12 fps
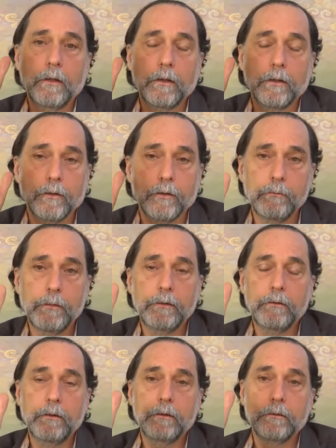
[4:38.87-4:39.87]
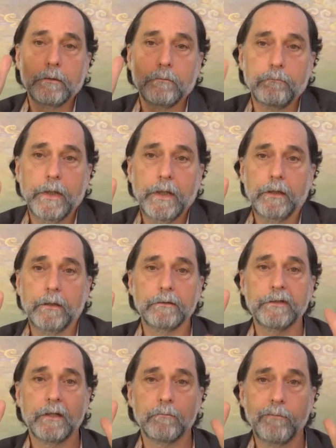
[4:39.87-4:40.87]
human
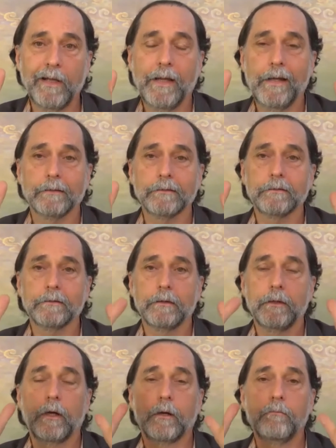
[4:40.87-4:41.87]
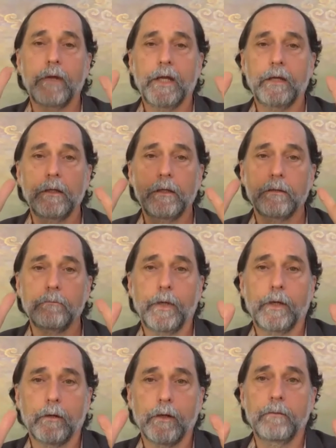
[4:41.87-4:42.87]
beings and plants are made in a
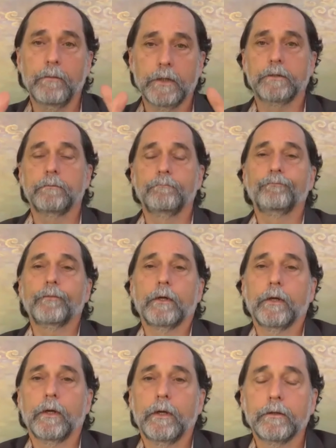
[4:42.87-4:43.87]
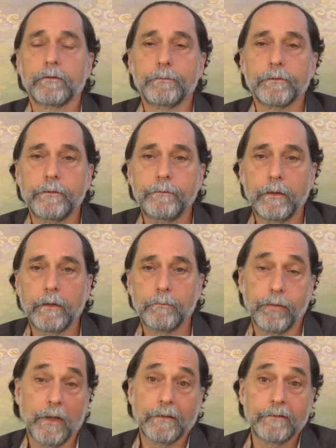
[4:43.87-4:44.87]
mirror image. Okay, and specifically
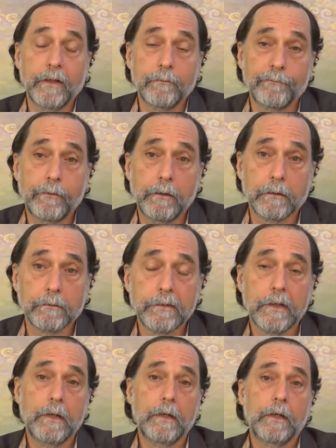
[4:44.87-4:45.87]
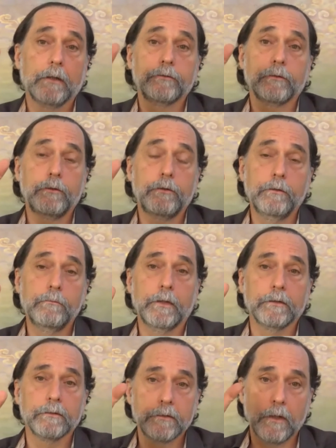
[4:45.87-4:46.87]
plants came first, and so
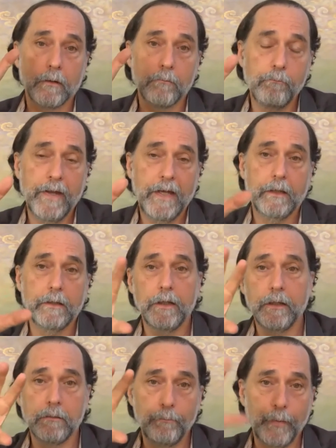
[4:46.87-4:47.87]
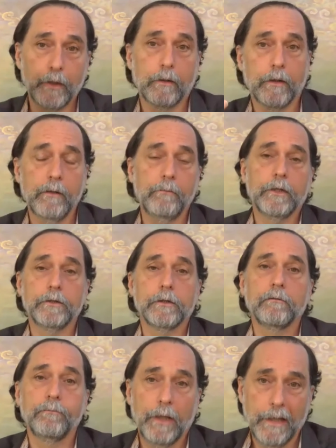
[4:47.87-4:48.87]
humans are made in a mirror image
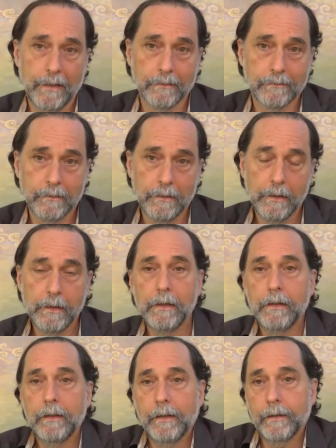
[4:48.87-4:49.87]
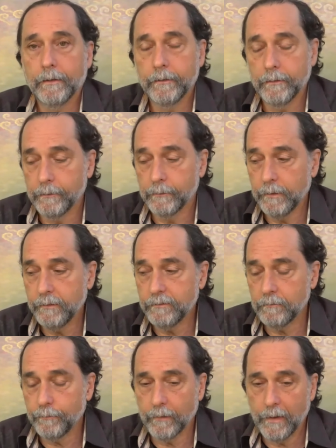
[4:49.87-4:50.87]
of plants. And the
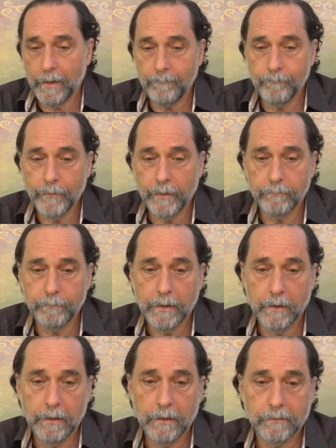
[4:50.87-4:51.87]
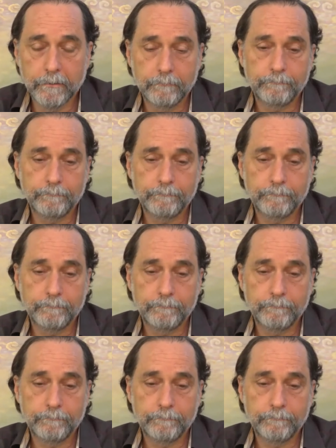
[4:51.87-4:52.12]
reason for that is because